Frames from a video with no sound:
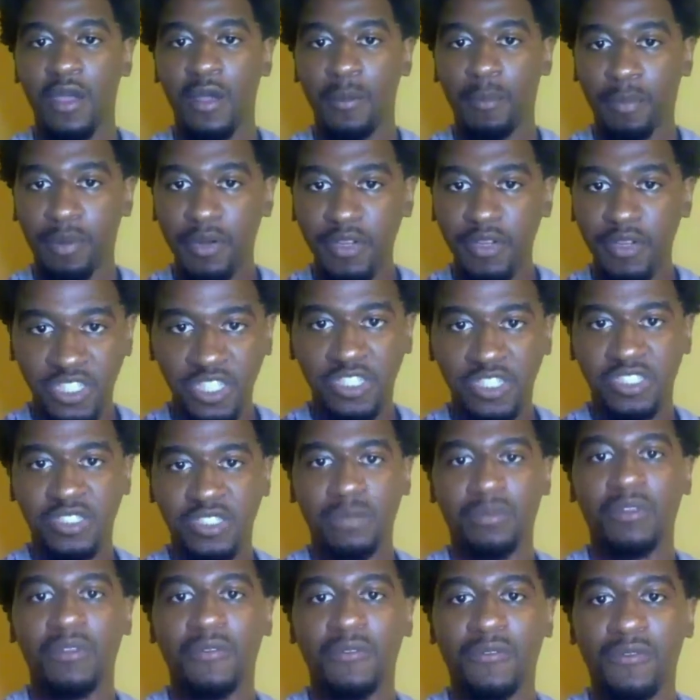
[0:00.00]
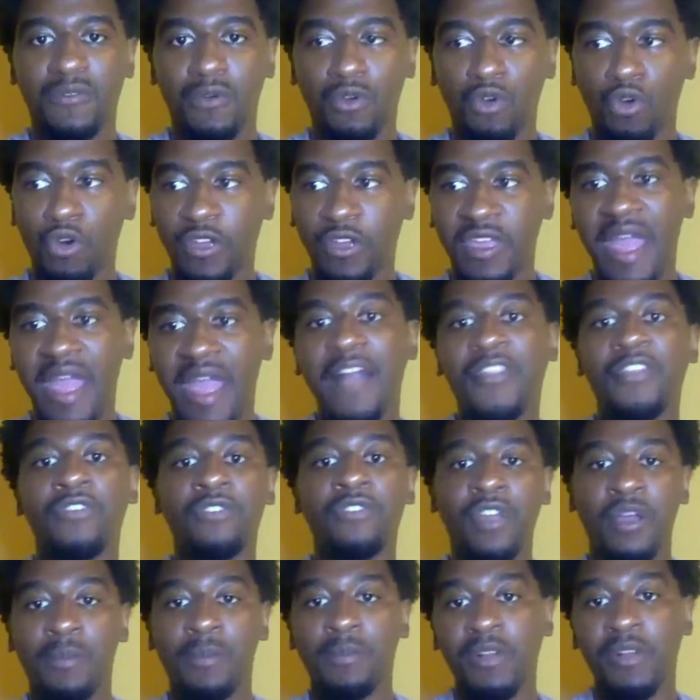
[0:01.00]
pushing something forward or
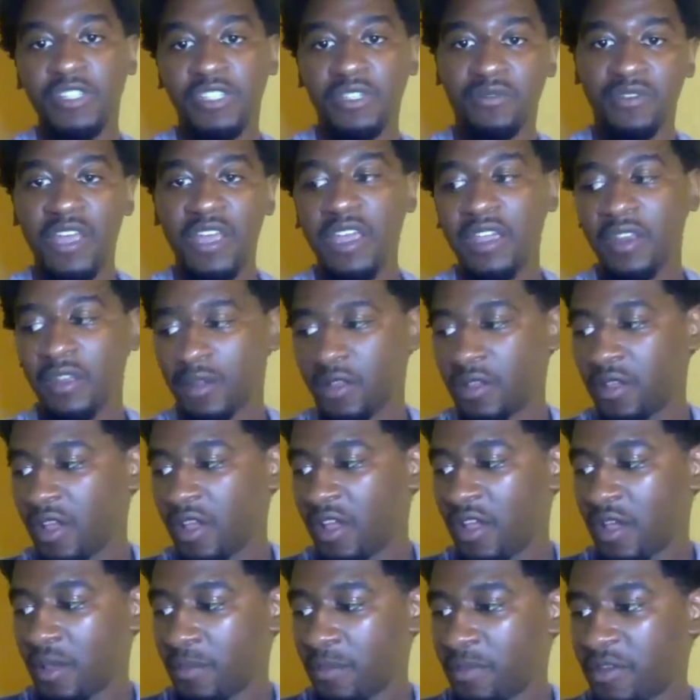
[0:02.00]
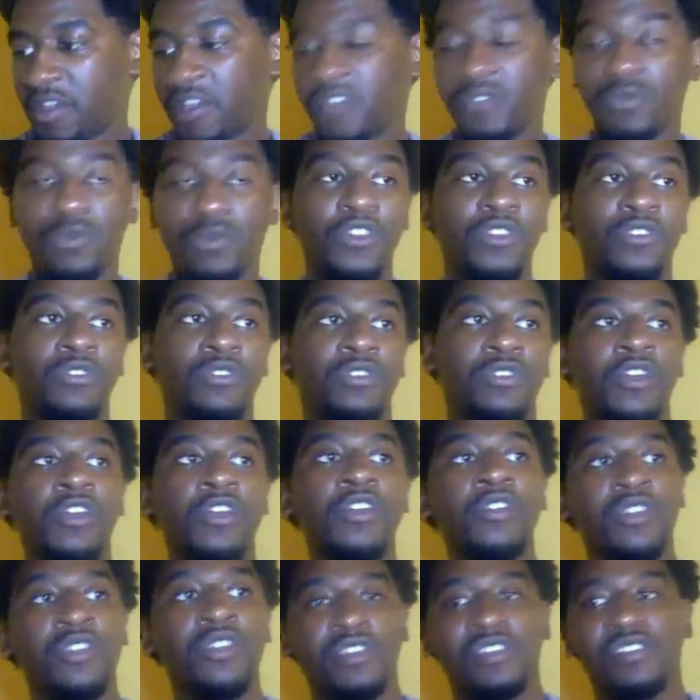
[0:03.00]
gathering a bunch of data, because what you'll
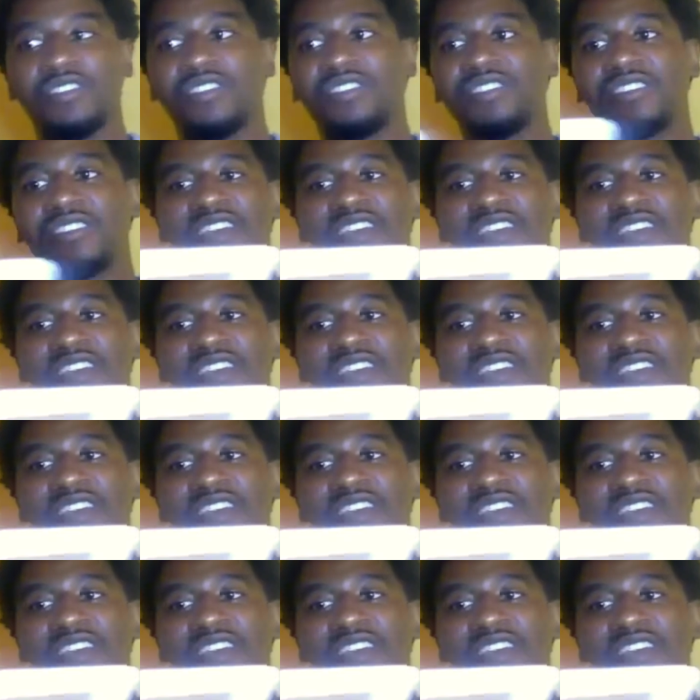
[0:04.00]
learn is